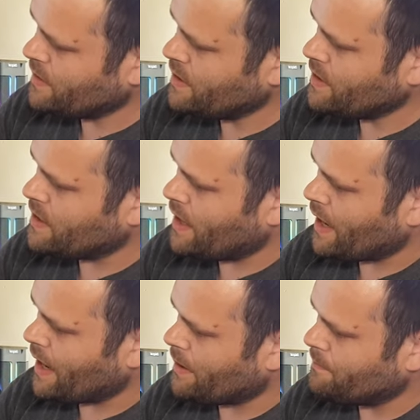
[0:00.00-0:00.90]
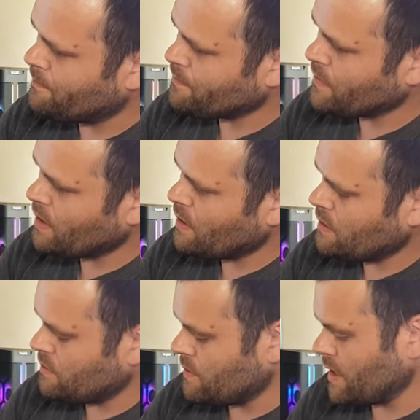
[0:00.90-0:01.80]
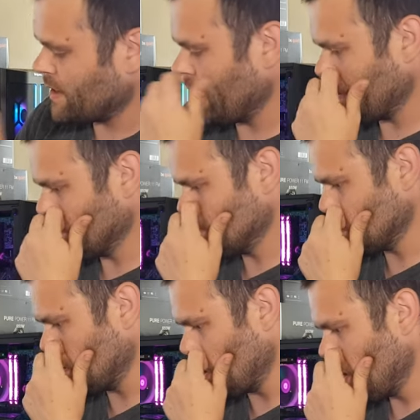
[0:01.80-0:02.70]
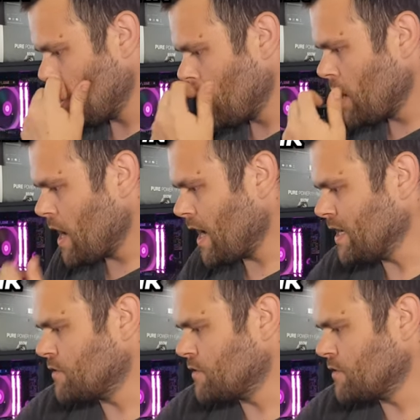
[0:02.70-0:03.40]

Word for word: yeah, right then. So, as